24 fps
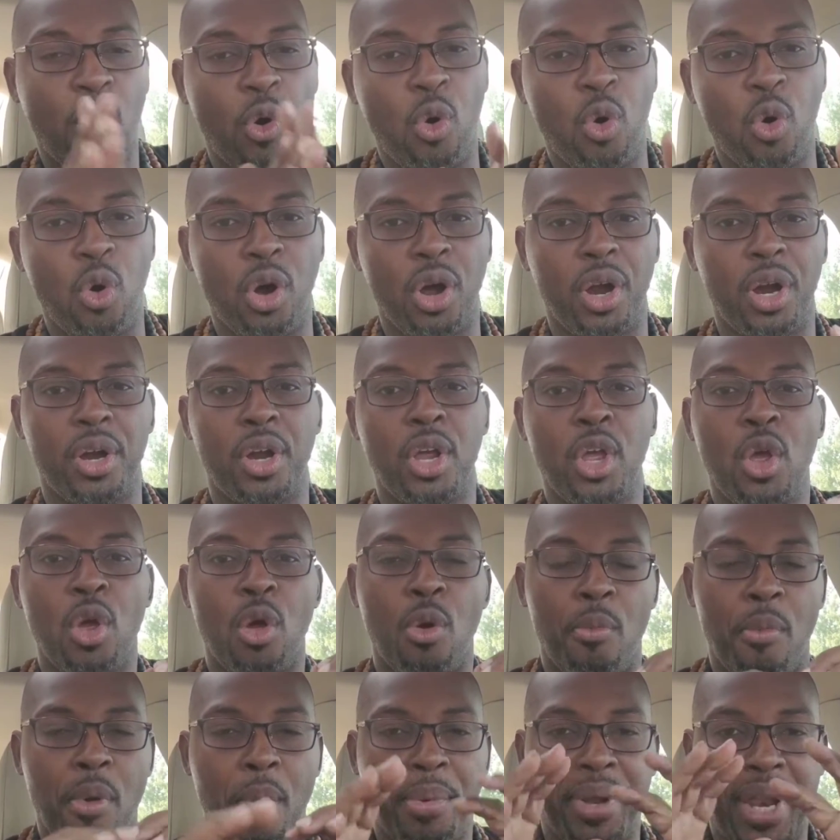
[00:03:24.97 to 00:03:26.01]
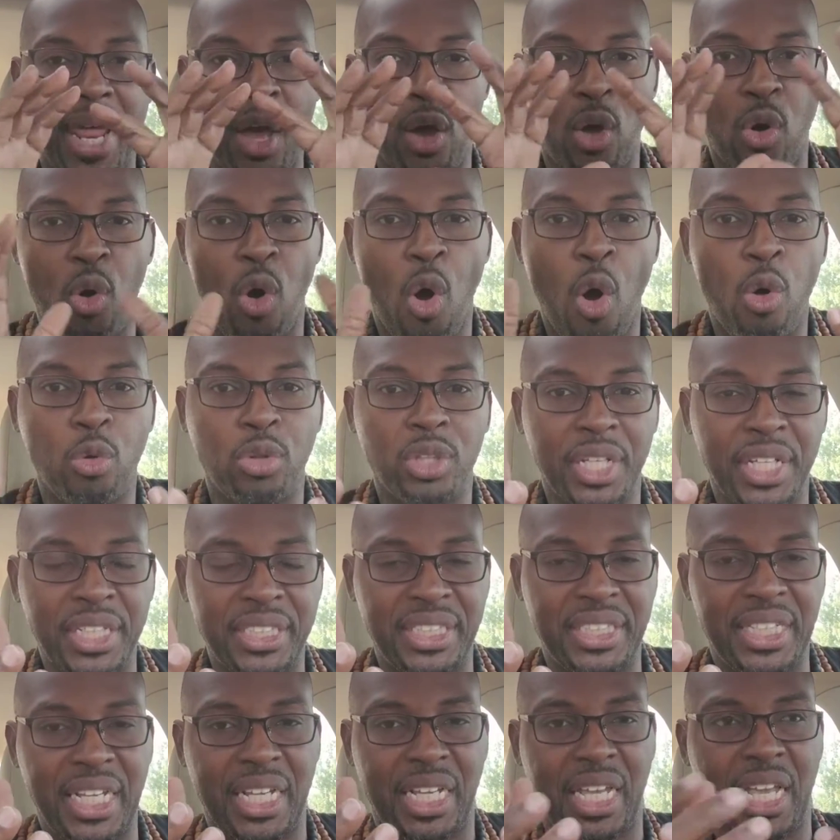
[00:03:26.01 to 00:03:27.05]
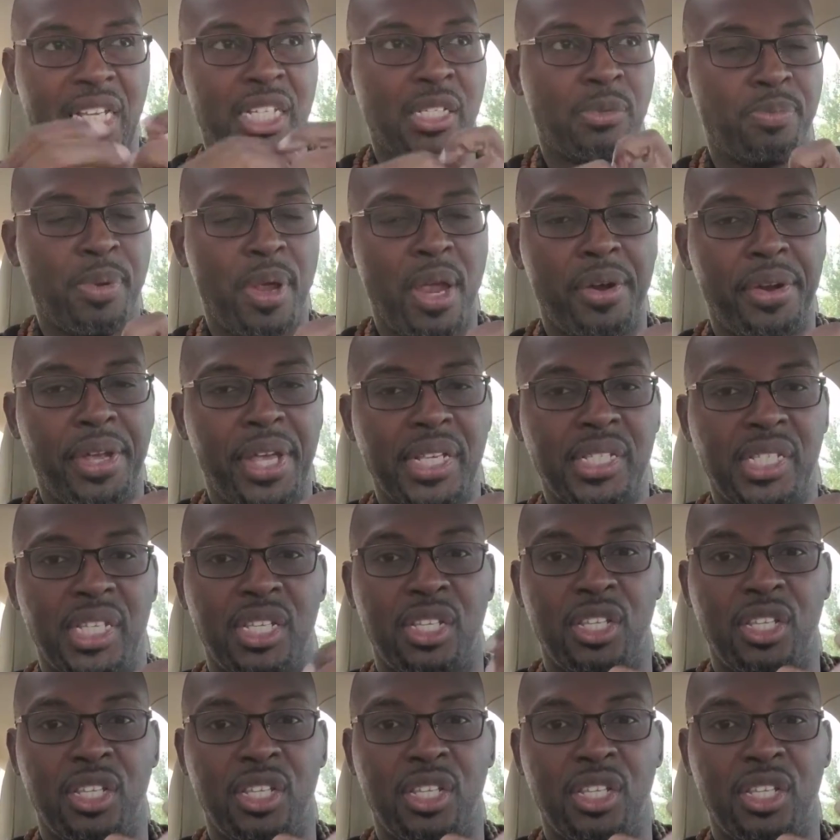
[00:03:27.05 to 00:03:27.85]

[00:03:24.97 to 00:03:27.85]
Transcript: Or remember that whole holistic experience,